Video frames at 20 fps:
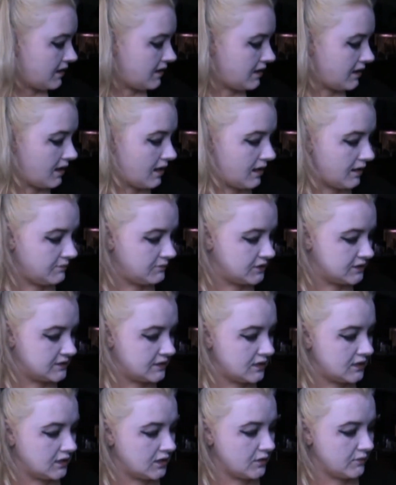Then I'm
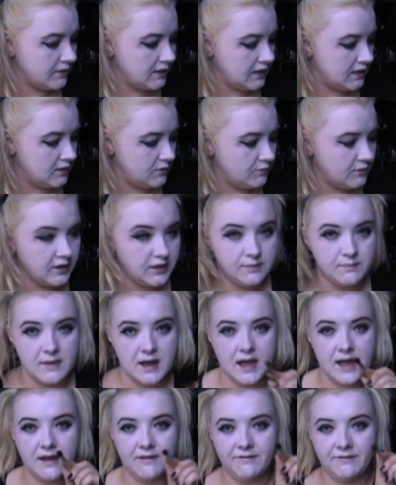just going to go in with
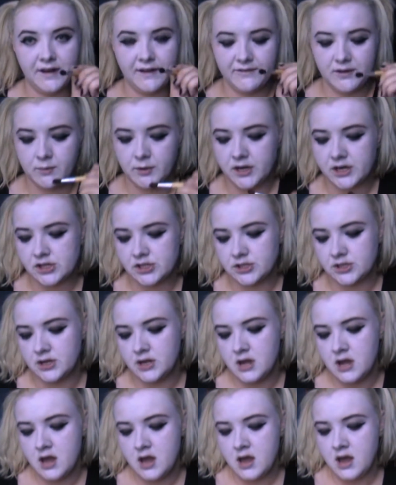my fluffy brush,
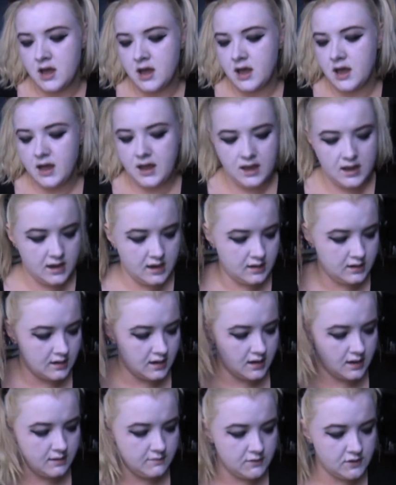
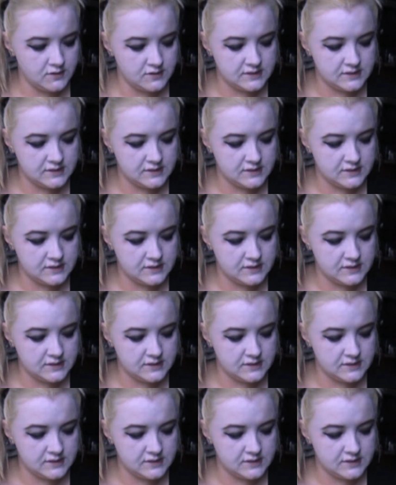and I'm